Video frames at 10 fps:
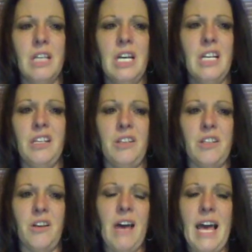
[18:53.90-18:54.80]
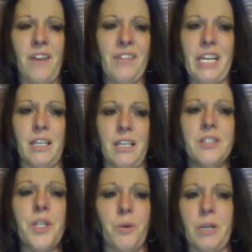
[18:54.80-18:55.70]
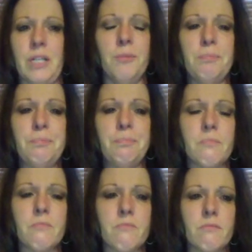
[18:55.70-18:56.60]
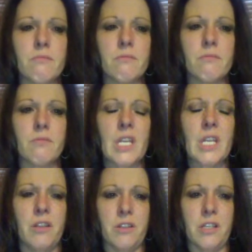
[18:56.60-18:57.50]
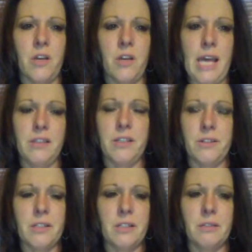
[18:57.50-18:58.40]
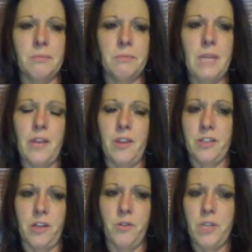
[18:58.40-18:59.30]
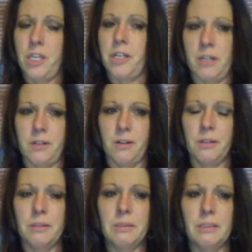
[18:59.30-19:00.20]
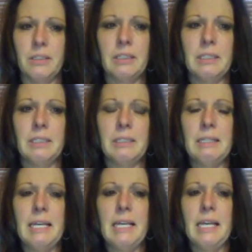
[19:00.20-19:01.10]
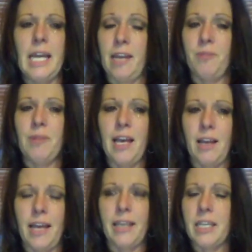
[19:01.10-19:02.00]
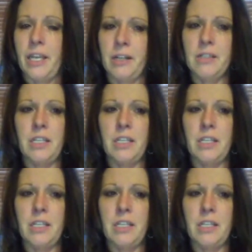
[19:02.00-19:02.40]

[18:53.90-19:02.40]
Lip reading: You don't have an end to it. There's no answers and there's no cure. And I can guarantee